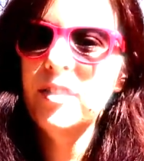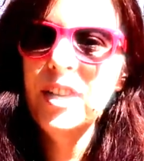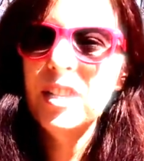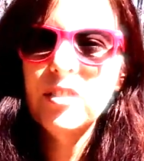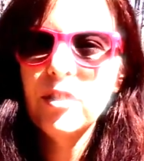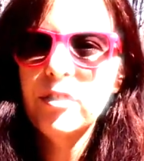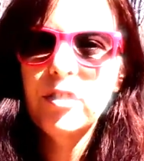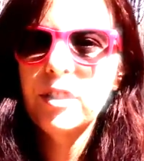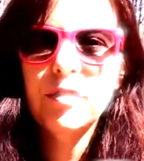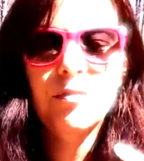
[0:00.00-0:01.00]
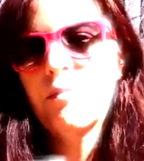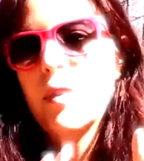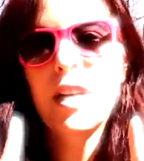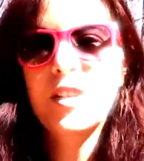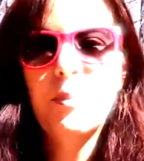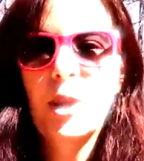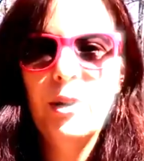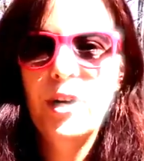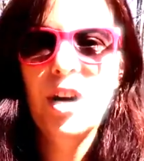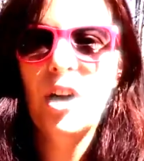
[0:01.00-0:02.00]
things are just
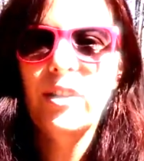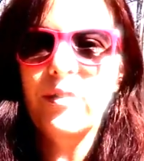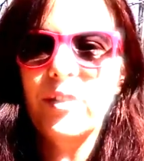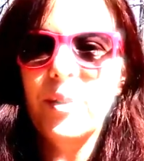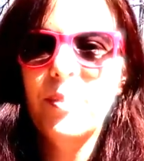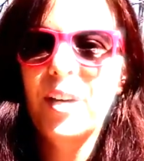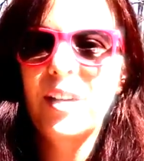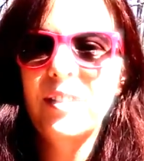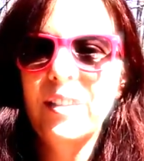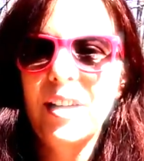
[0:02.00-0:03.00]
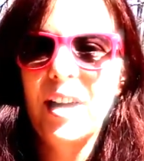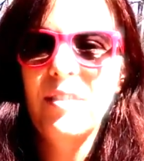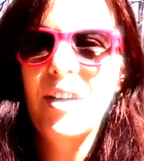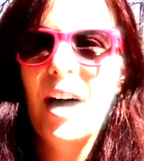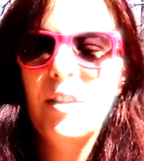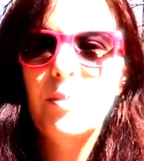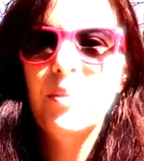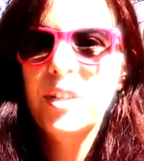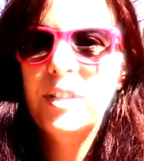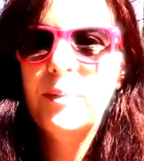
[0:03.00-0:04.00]
exploding all over the place. And I've had
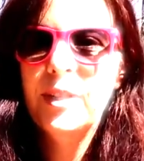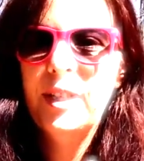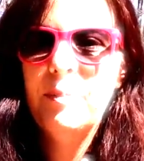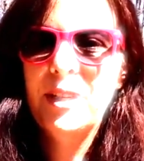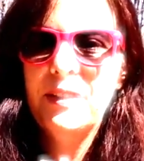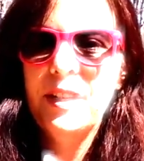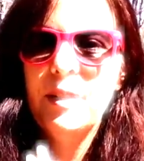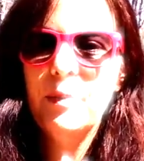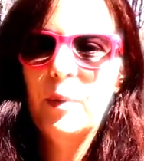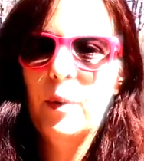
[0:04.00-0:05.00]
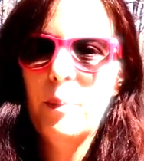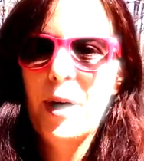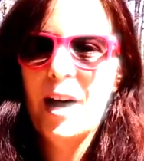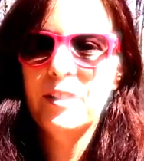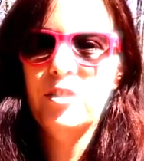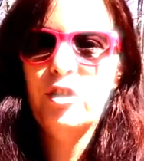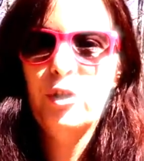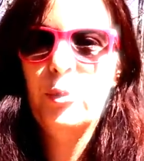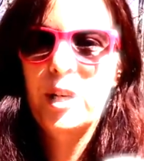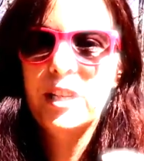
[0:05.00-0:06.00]
really, really busy past
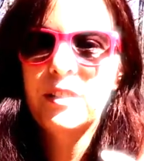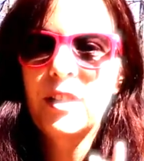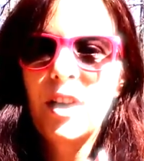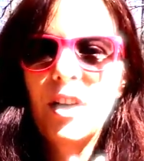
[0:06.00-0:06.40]
2 weeks.